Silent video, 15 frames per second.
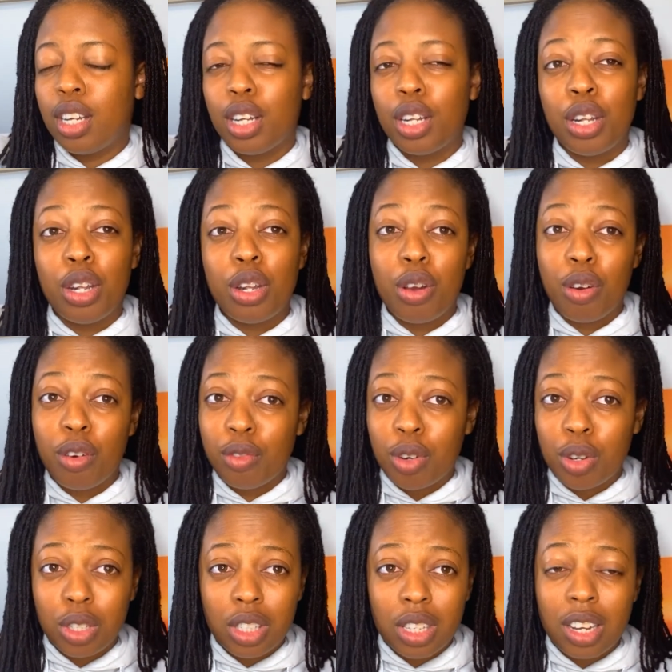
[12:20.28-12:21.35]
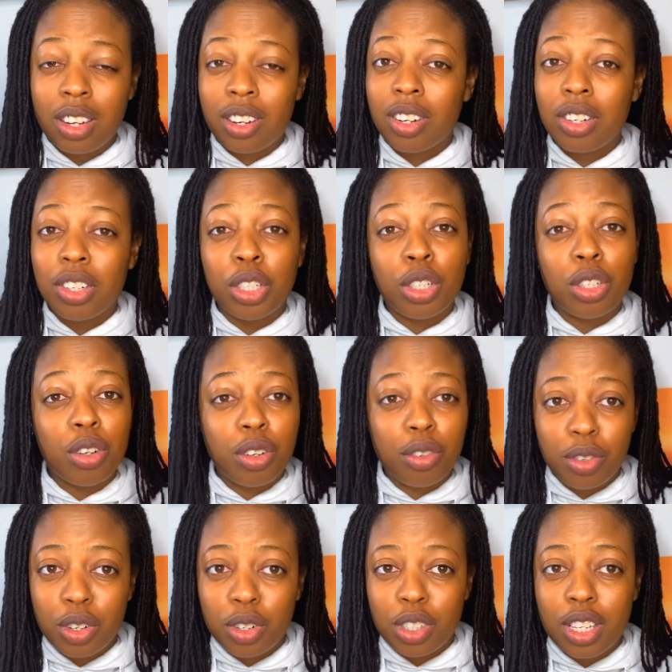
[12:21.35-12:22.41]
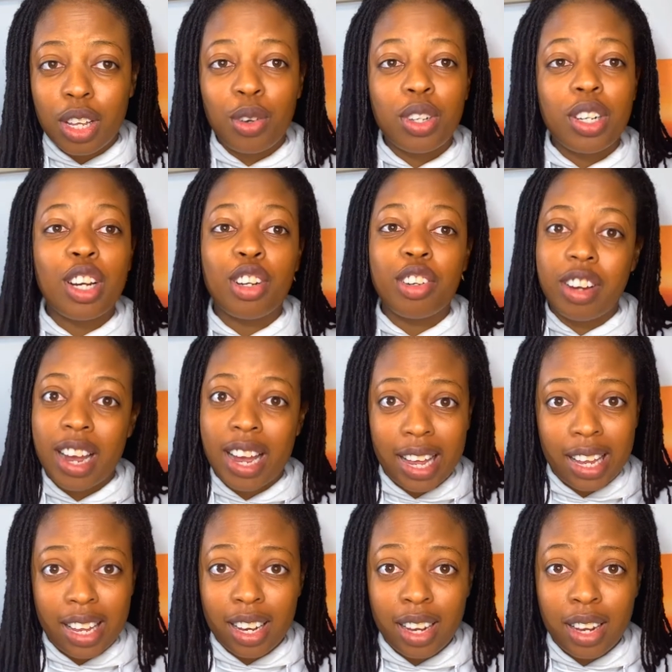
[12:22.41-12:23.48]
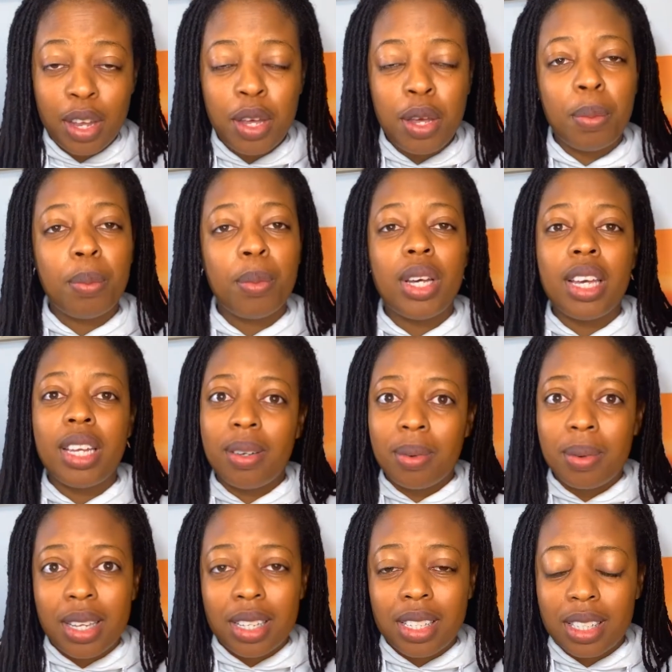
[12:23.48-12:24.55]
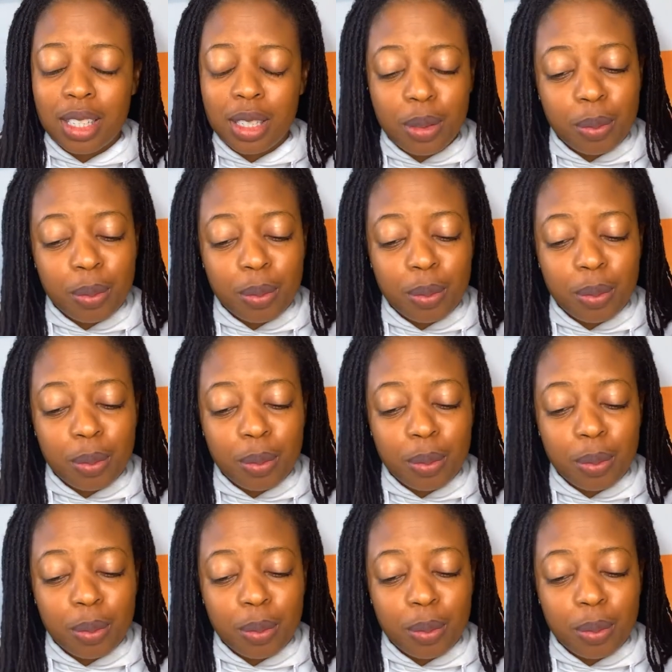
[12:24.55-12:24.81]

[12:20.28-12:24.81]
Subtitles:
Nervous, a girl nervous, I could have cried. But anyways,